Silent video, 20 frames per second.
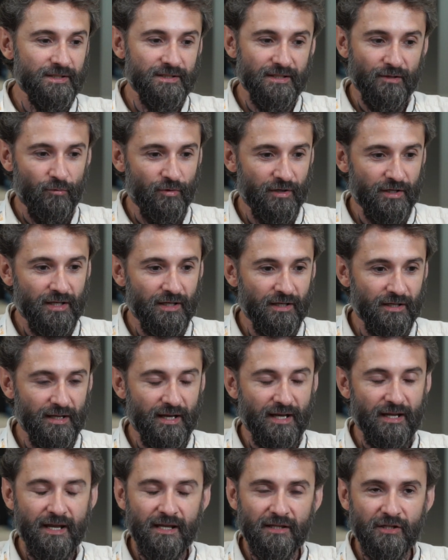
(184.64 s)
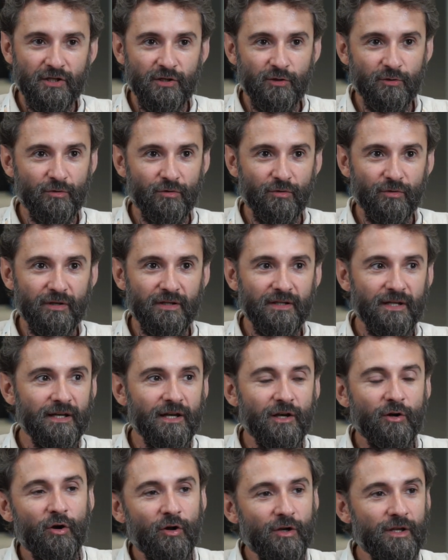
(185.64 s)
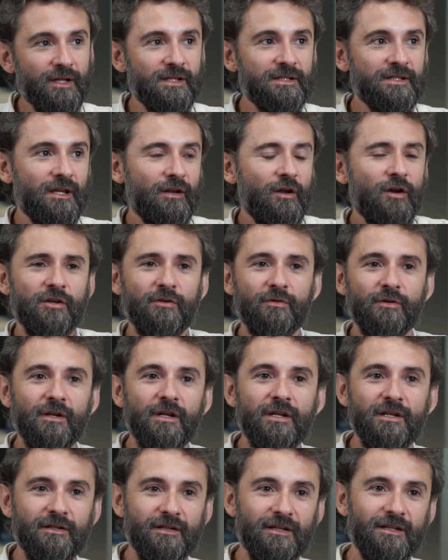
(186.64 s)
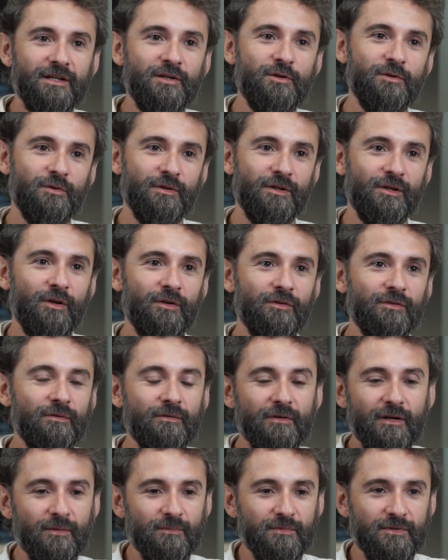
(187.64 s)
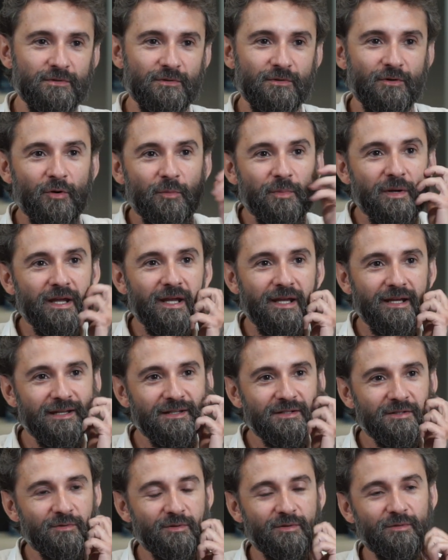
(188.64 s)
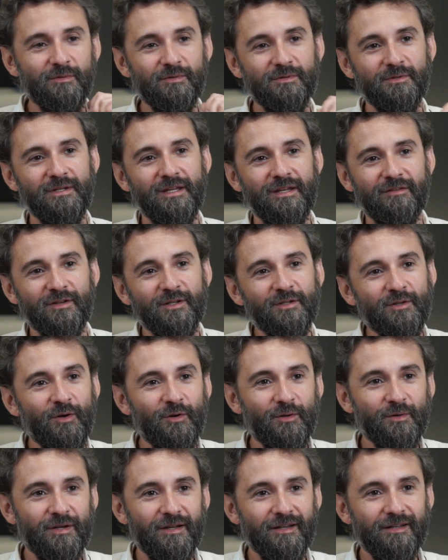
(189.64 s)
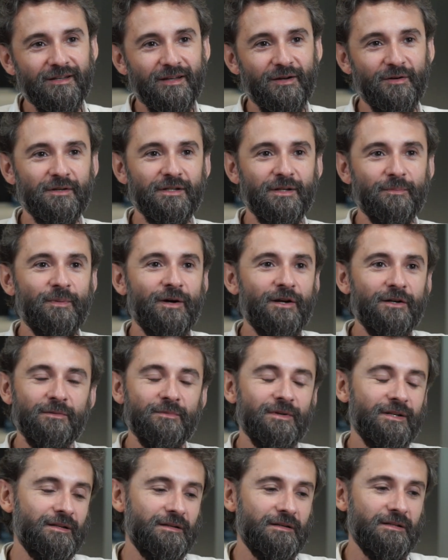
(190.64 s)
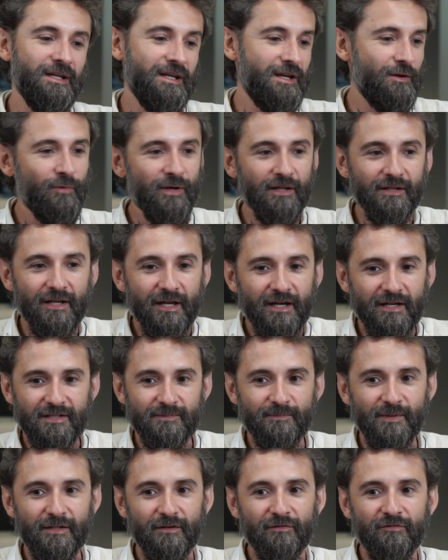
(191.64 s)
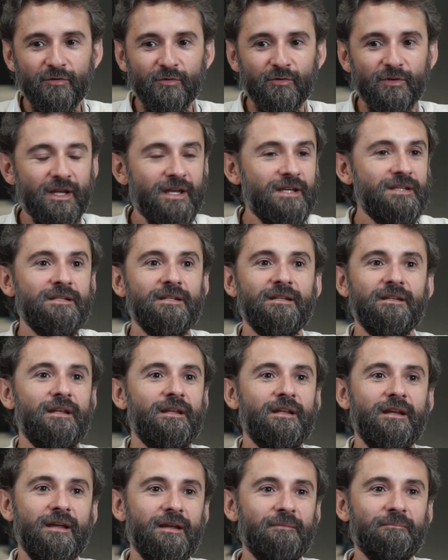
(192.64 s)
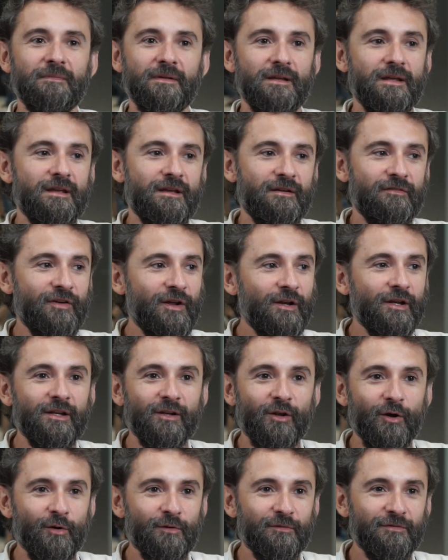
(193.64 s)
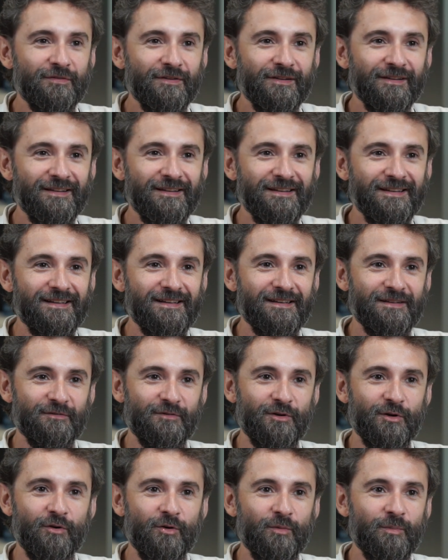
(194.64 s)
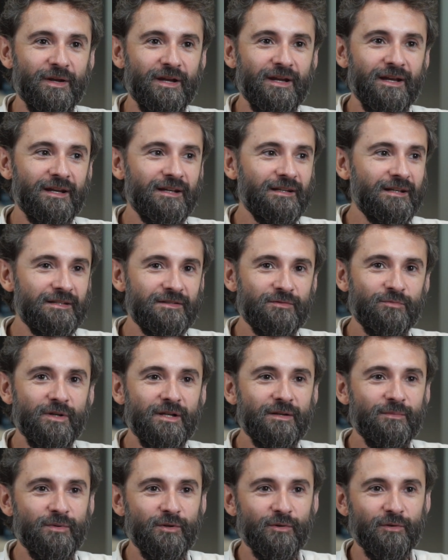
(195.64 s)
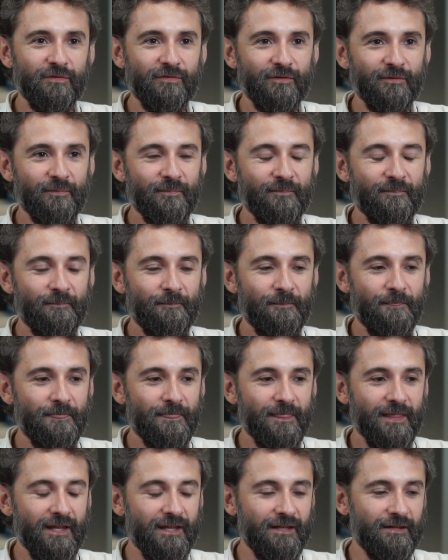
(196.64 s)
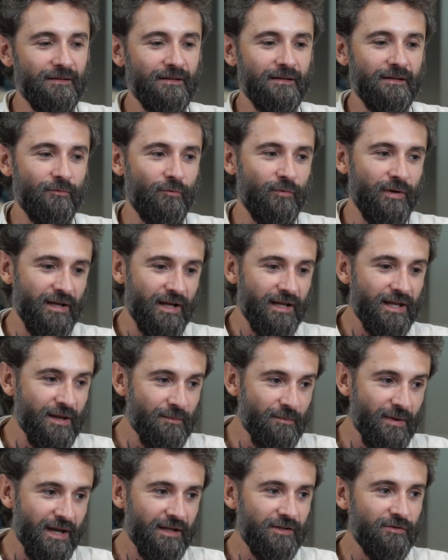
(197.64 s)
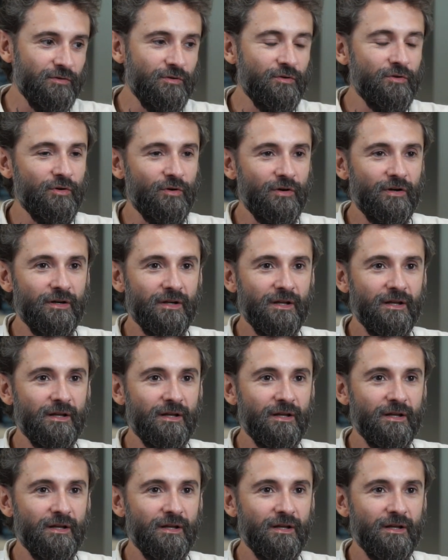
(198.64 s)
working at Kew, and then a colleague said, "Oh, you're here in Kew in London. Come to Copenhagen to give a talk in our department." Then I went there, spent a few days, and I fell in love for Copenhagen. That's really beautiful. And when I came back to New York,